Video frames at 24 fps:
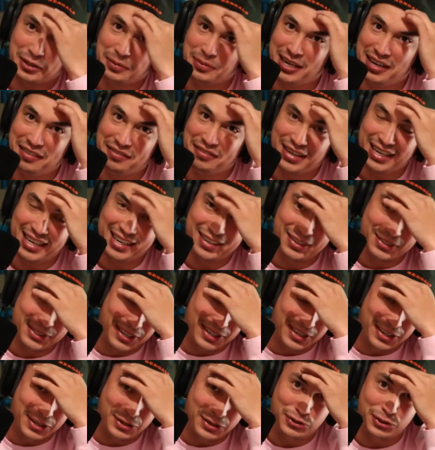videos on
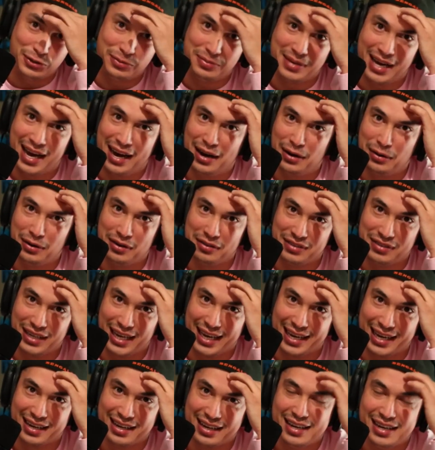YouTube now of
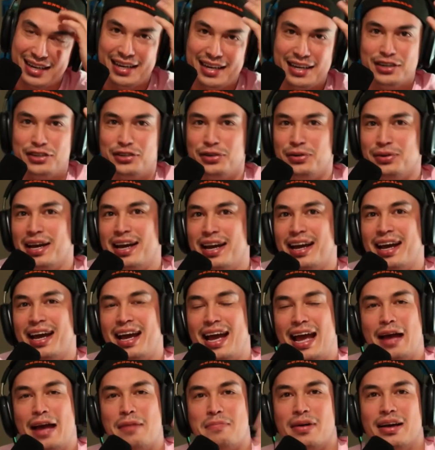like, dude,
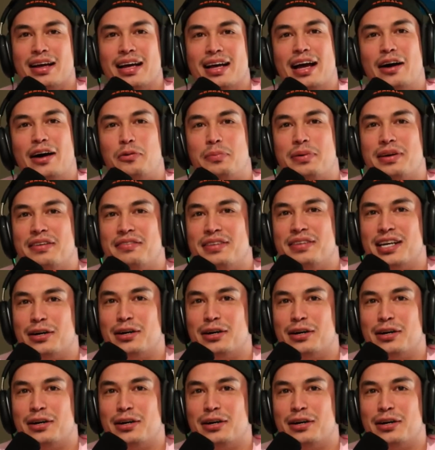LPVOs,